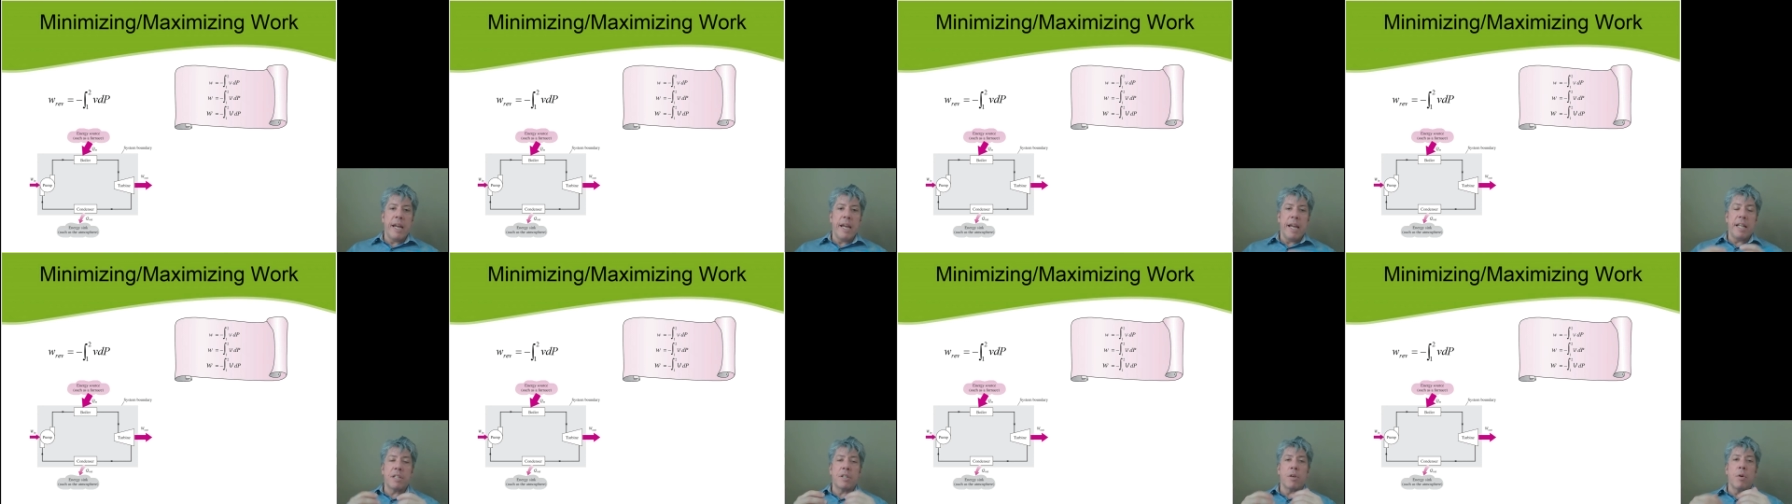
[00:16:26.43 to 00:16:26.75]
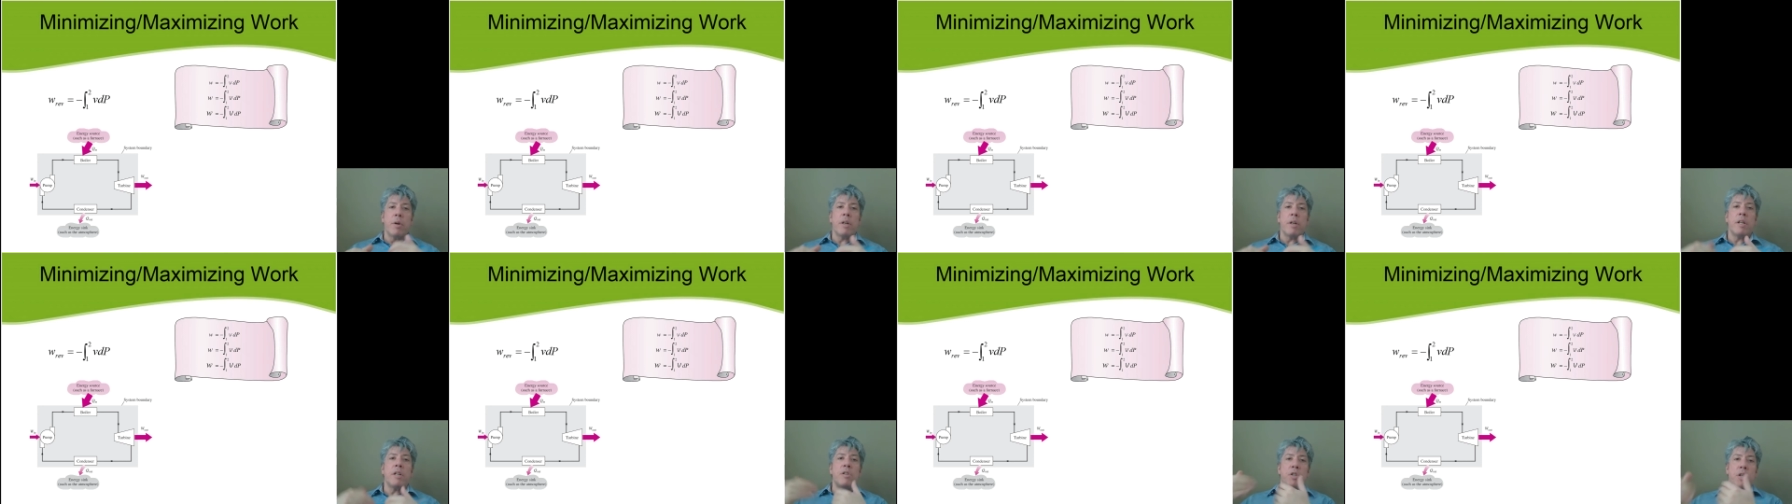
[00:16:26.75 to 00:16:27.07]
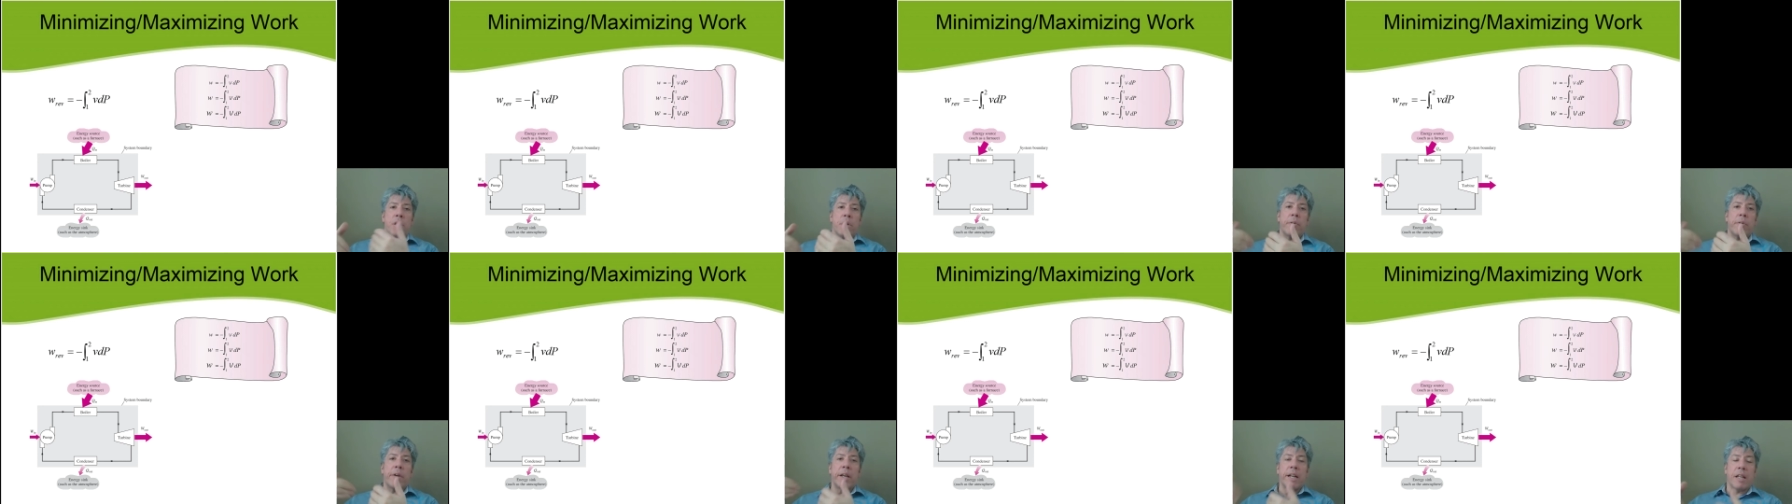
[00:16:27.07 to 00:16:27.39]
It's going to
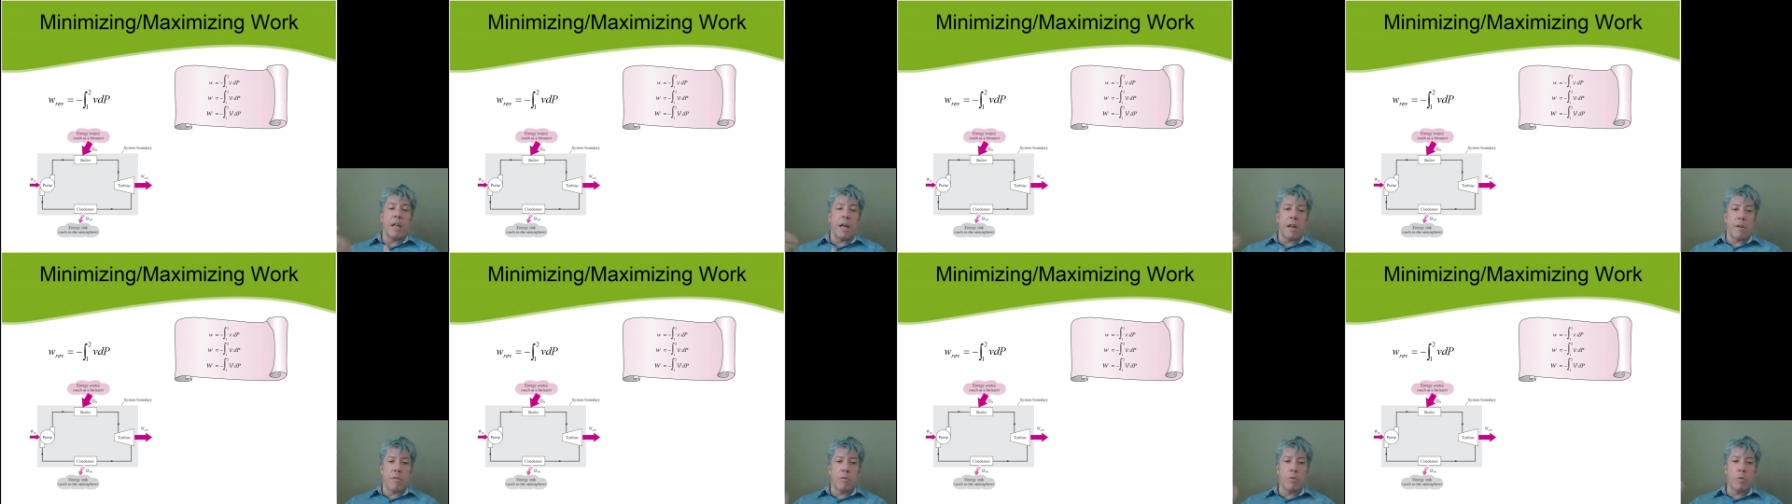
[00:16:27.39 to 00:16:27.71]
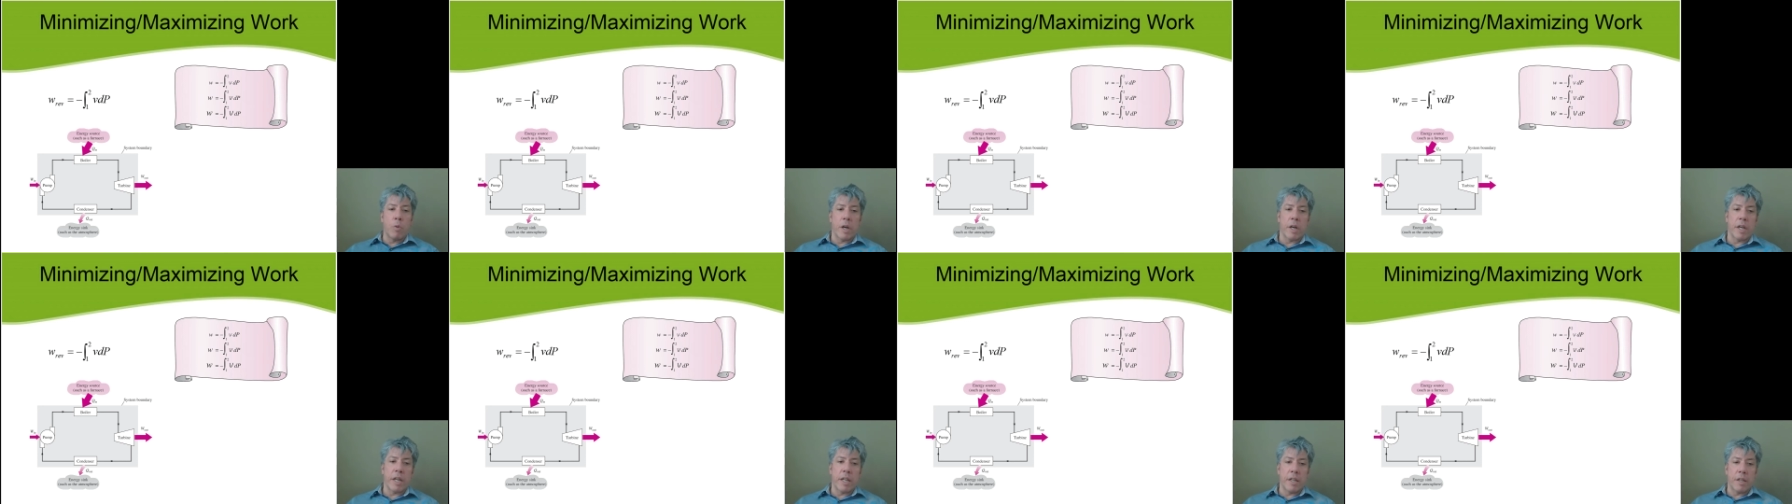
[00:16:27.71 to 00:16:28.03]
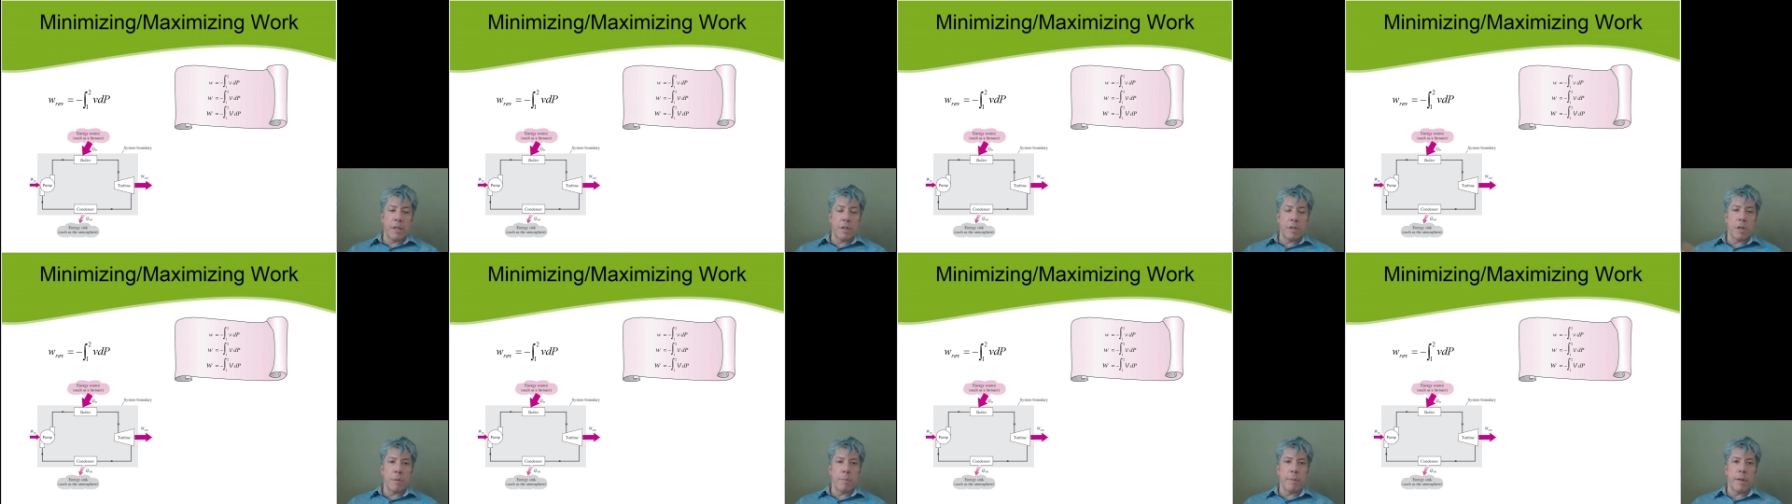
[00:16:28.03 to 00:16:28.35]
generate a lot of work in
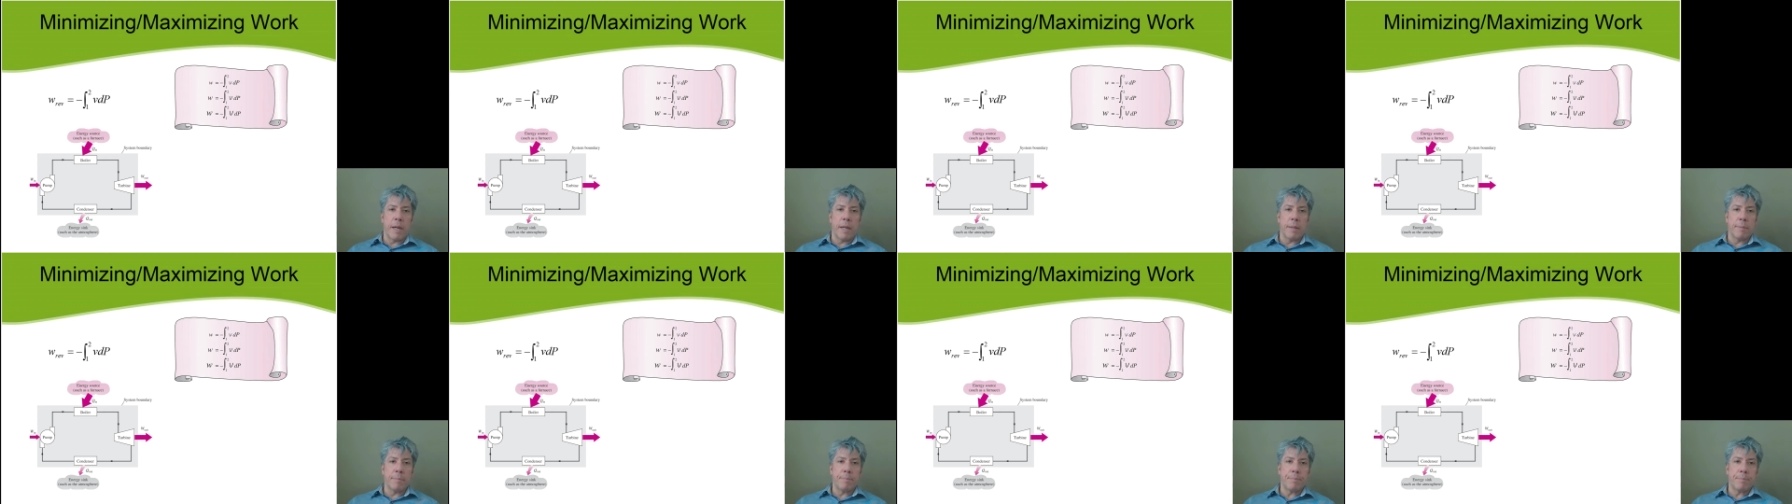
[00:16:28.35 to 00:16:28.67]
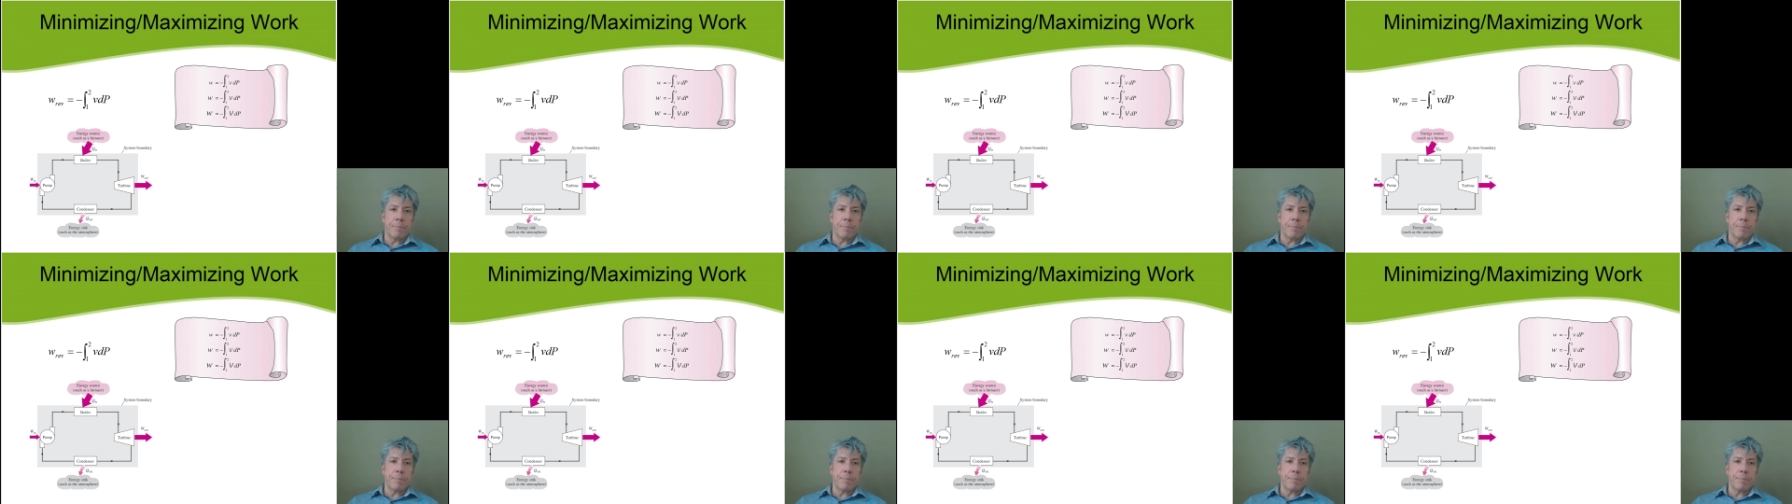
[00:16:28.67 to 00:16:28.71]
the turbine.